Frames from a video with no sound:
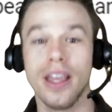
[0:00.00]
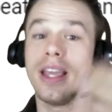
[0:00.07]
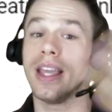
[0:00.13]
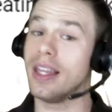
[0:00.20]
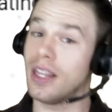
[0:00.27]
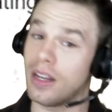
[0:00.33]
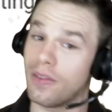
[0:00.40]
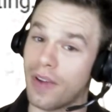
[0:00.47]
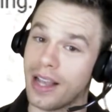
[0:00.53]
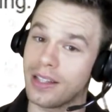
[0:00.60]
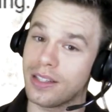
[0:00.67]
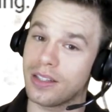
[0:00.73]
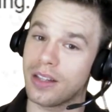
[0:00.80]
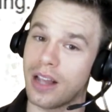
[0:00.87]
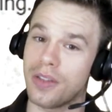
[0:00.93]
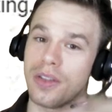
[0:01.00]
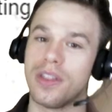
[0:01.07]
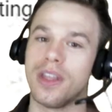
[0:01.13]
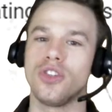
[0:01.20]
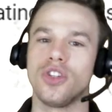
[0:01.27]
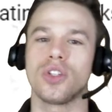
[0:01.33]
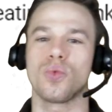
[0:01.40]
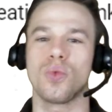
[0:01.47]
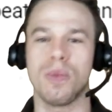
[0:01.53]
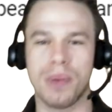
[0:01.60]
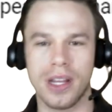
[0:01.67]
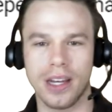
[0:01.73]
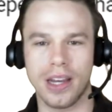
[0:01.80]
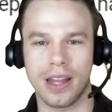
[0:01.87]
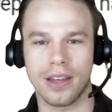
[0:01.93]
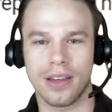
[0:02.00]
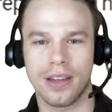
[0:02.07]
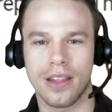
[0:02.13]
Any advice other than just repeating it?